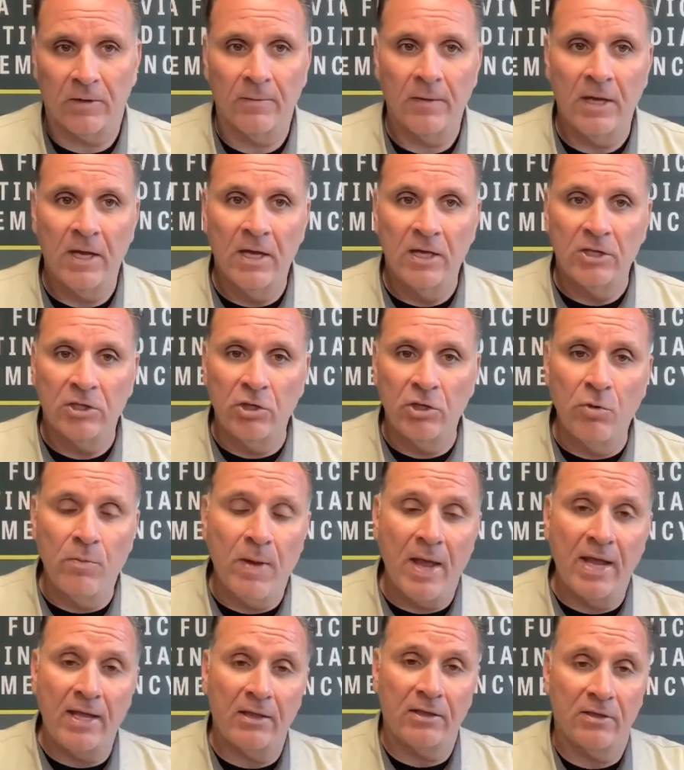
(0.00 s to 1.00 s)
You
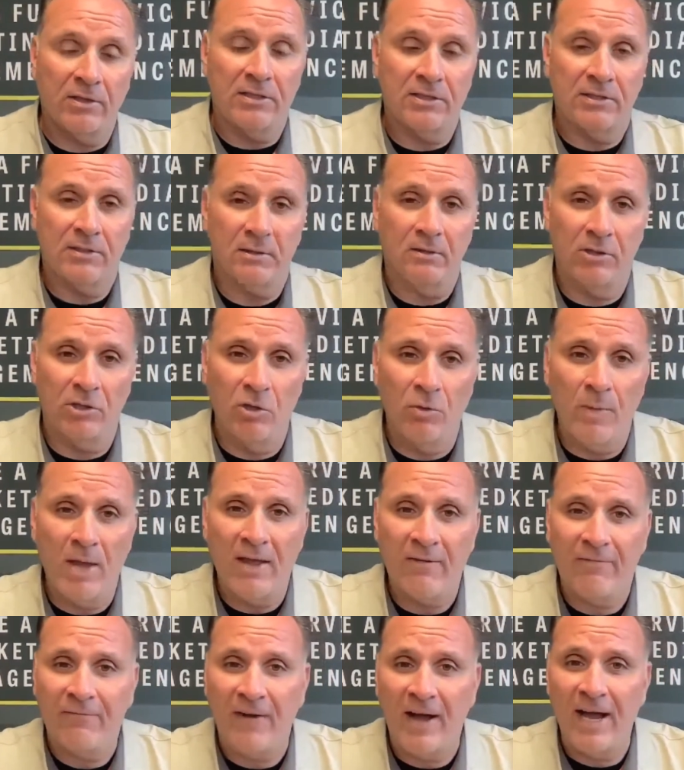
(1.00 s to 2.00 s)
may
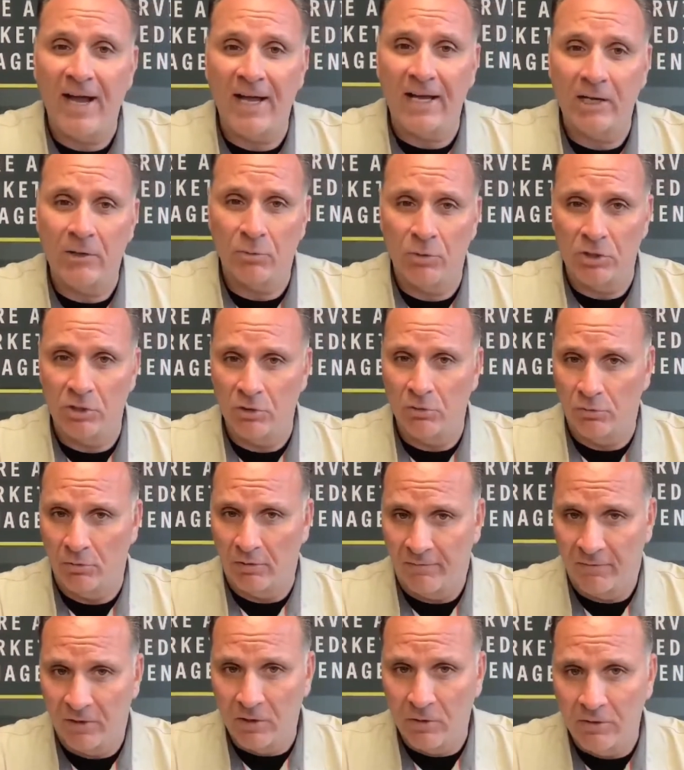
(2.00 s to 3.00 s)
find when you
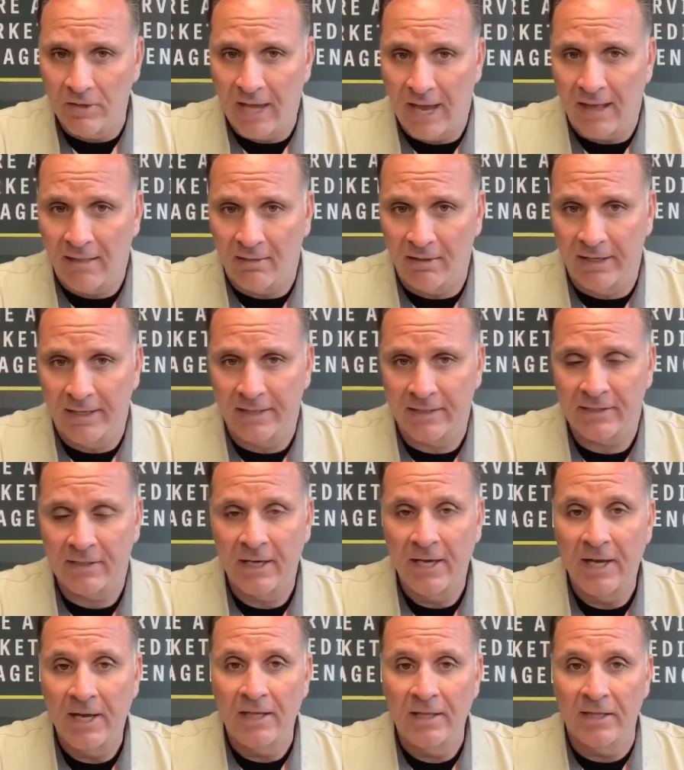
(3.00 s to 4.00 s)
review that list
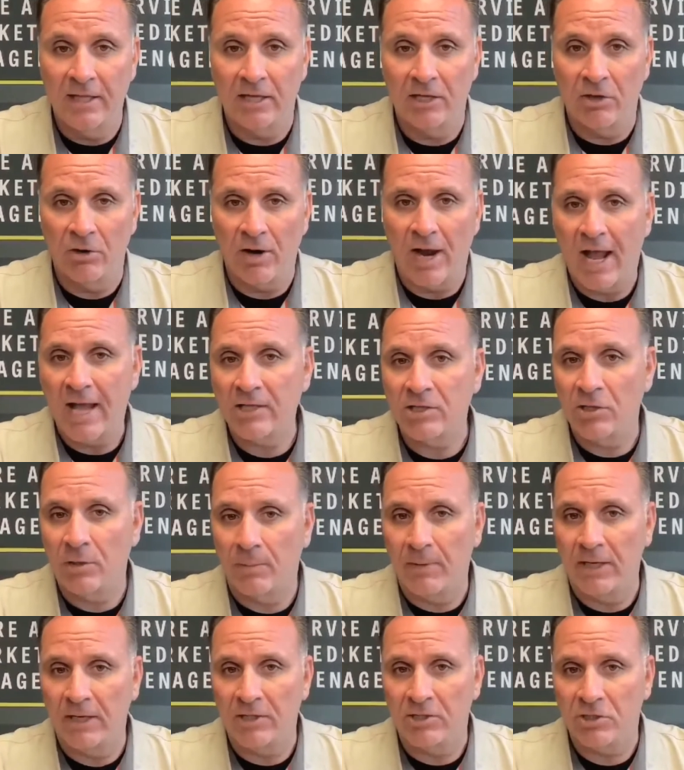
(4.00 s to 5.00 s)
that your ads are
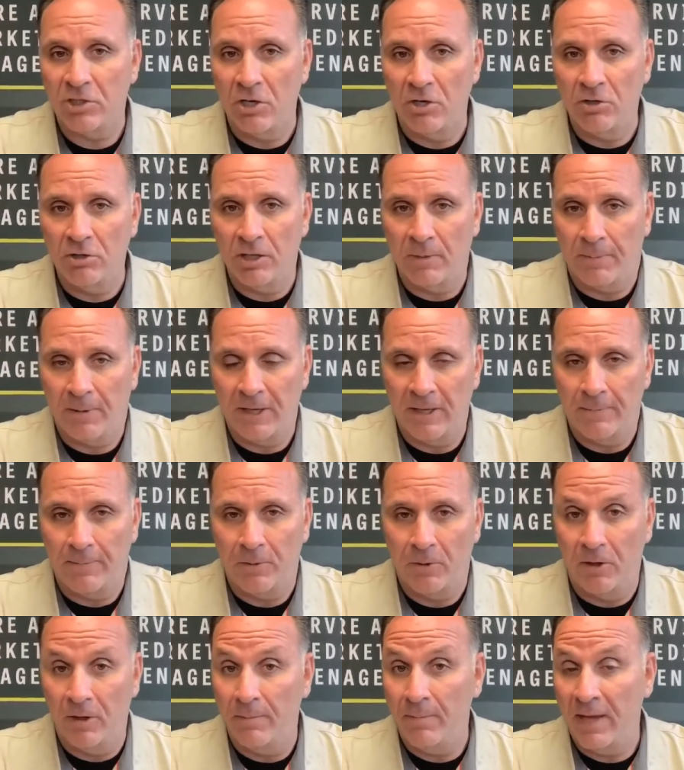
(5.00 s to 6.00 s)
being shown to
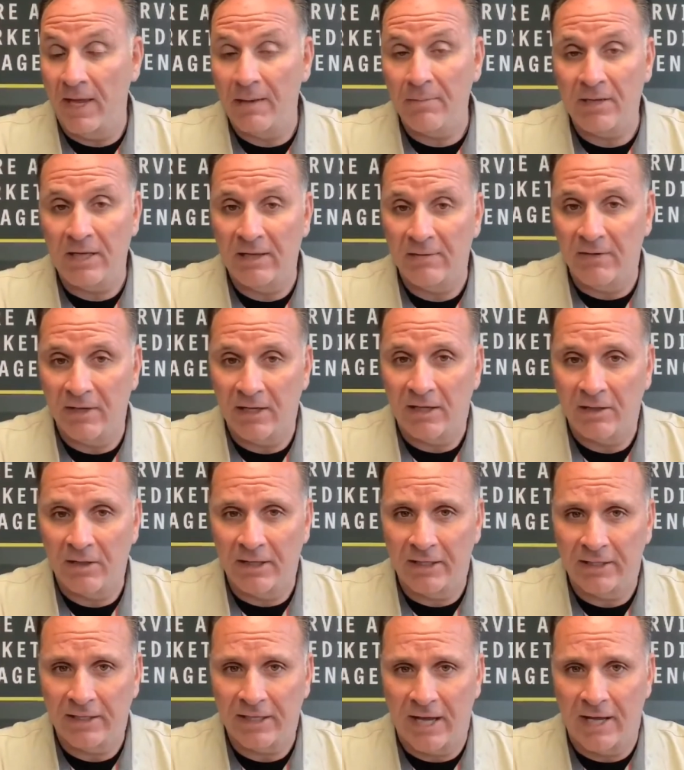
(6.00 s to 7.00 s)
people and maybe even
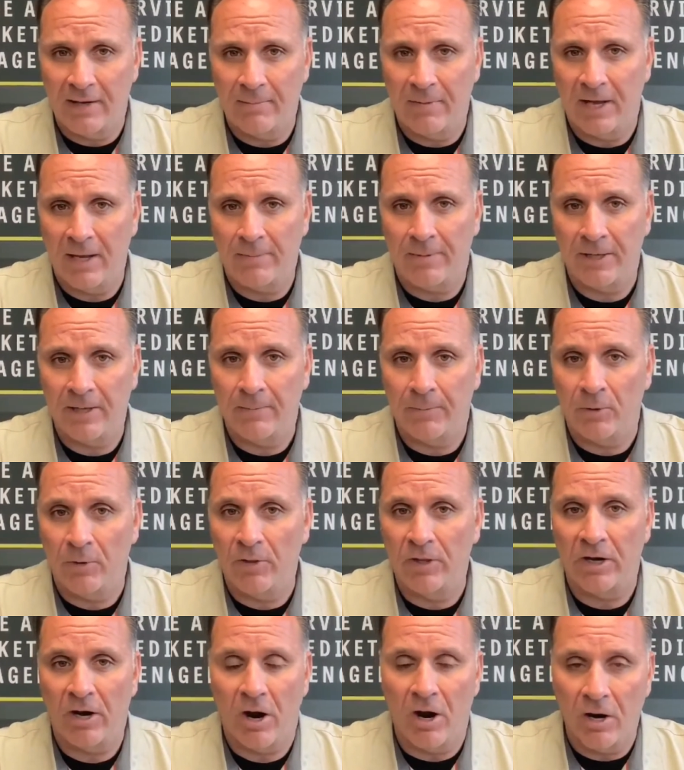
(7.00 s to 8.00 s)
clicked on by people
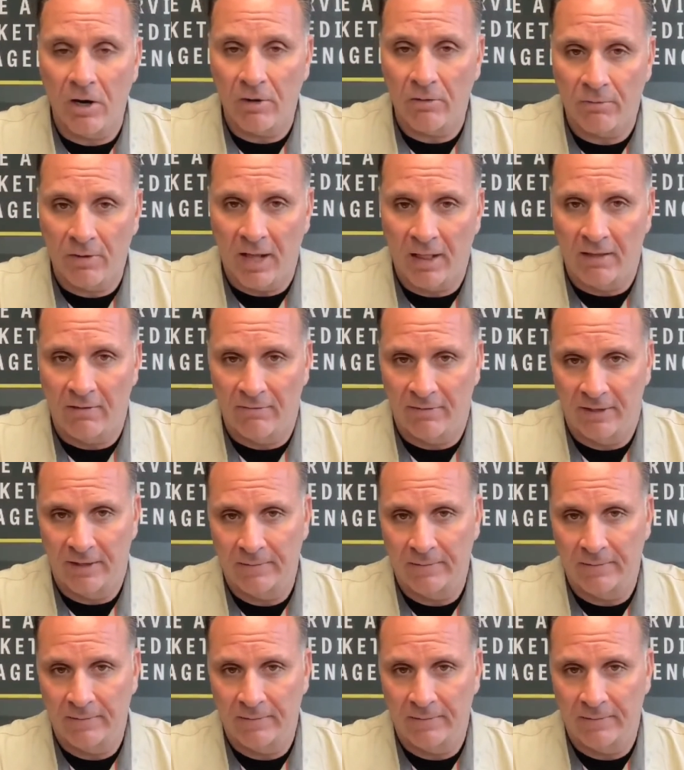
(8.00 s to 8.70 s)
that aren't relevant.